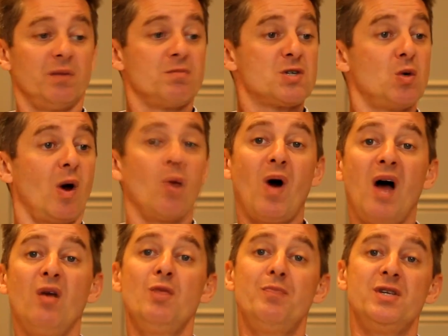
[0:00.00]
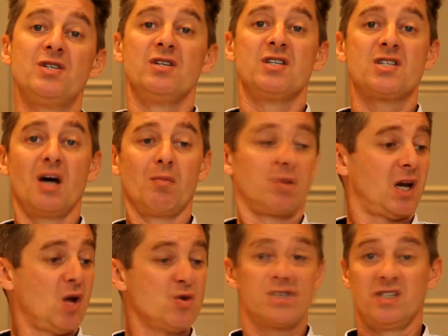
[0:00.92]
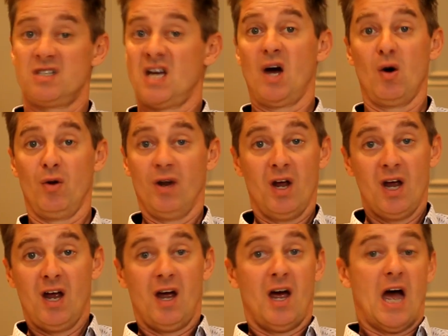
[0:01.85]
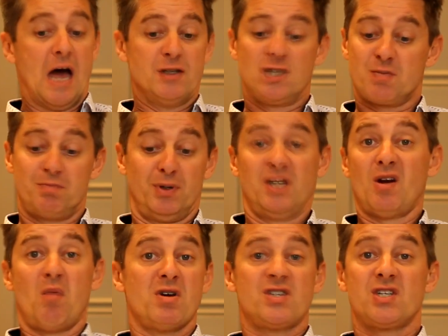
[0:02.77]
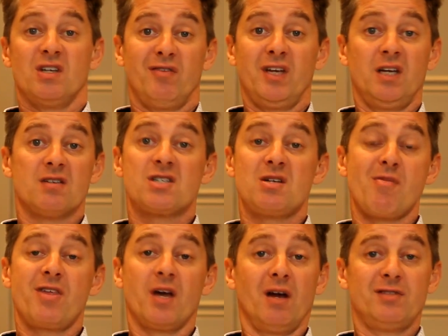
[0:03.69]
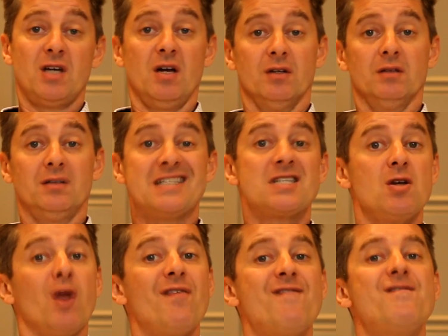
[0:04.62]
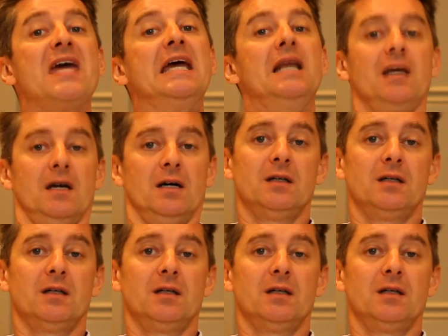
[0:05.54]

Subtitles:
So I wound the business up, closed it down, and just put it on my CV as something I've done. It's not a failure.